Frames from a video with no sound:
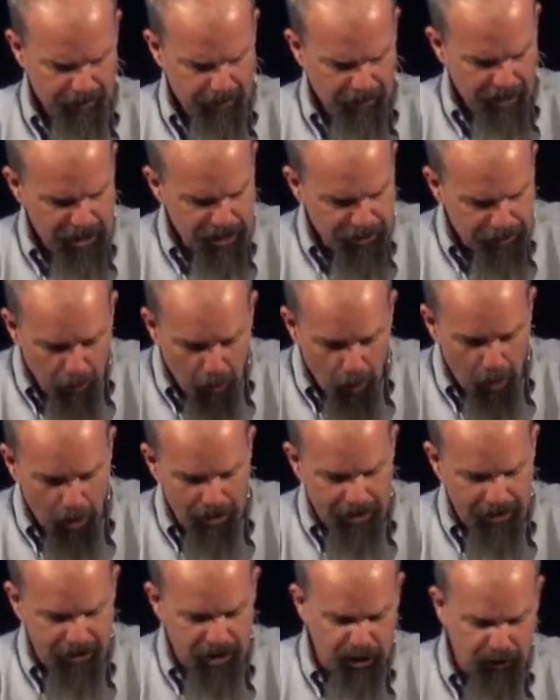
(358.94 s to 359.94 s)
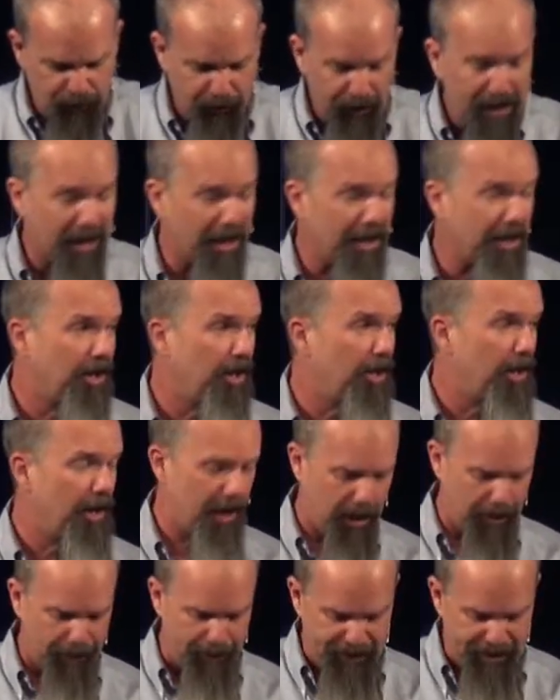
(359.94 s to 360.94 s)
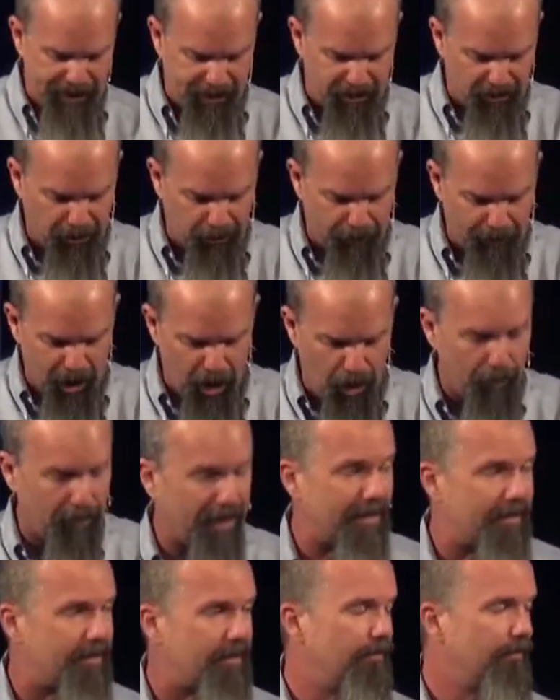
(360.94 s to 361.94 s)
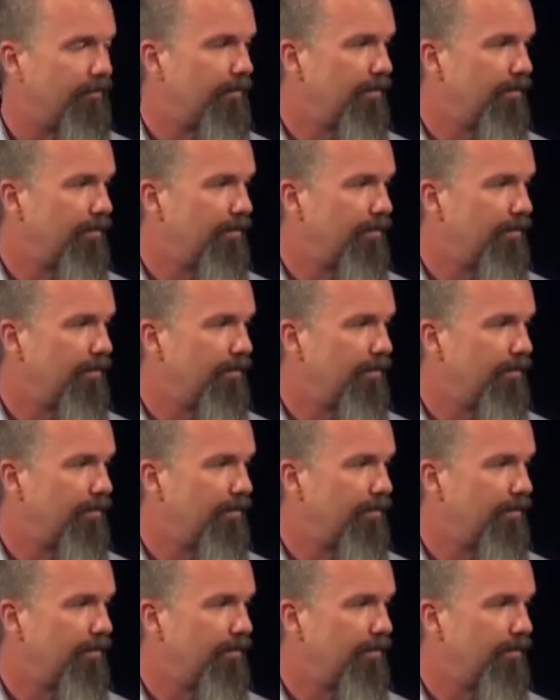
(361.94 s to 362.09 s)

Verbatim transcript: And it's more than just feeling good at a particular moment.